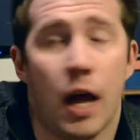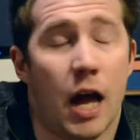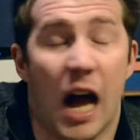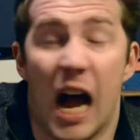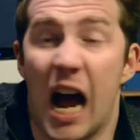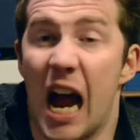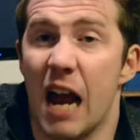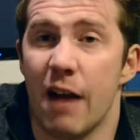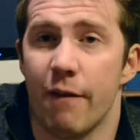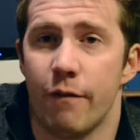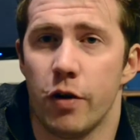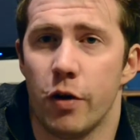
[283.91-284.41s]

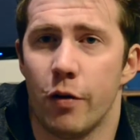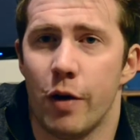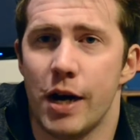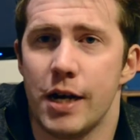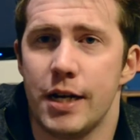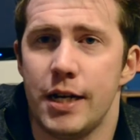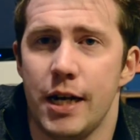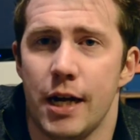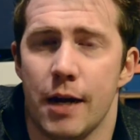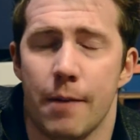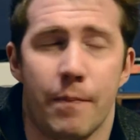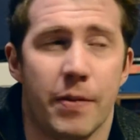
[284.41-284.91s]
I have no
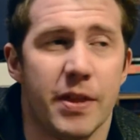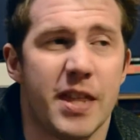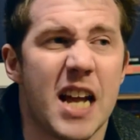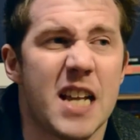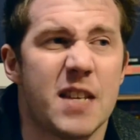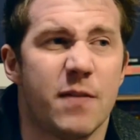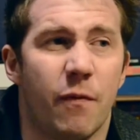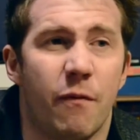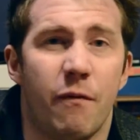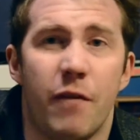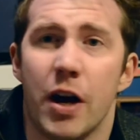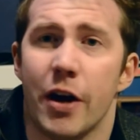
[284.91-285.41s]
idea, but
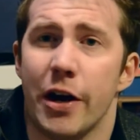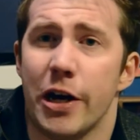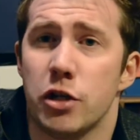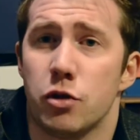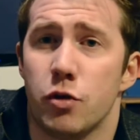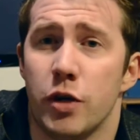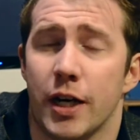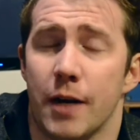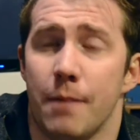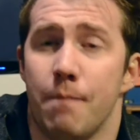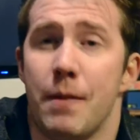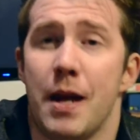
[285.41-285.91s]
that's very
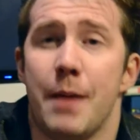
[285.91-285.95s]
intriguing.